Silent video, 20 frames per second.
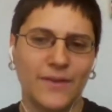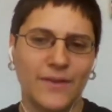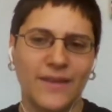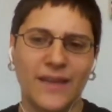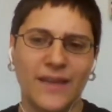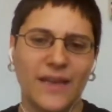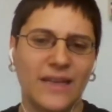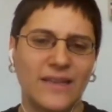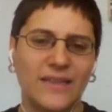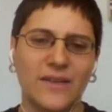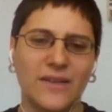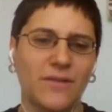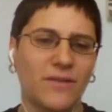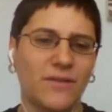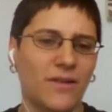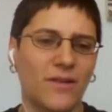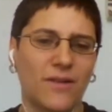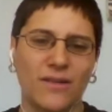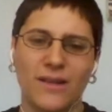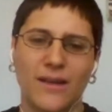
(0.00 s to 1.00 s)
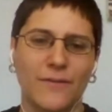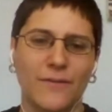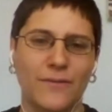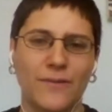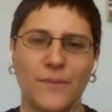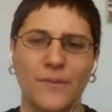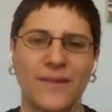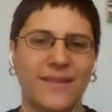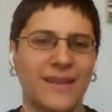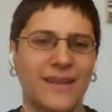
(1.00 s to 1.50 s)
but they don't all come
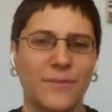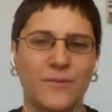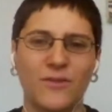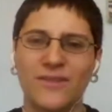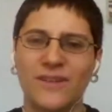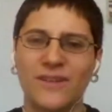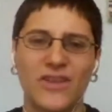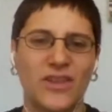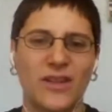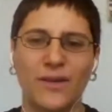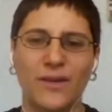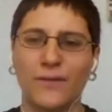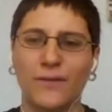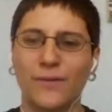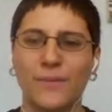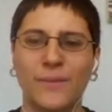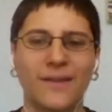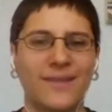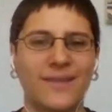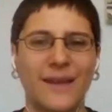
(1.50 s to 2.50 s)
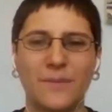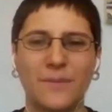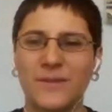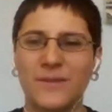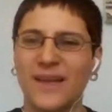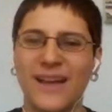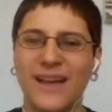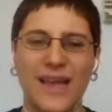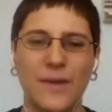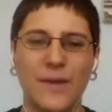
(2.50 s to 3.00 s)
from the same tradition or from the same
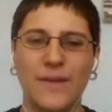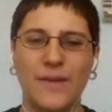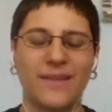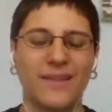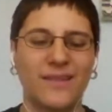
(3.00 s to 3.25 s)
time,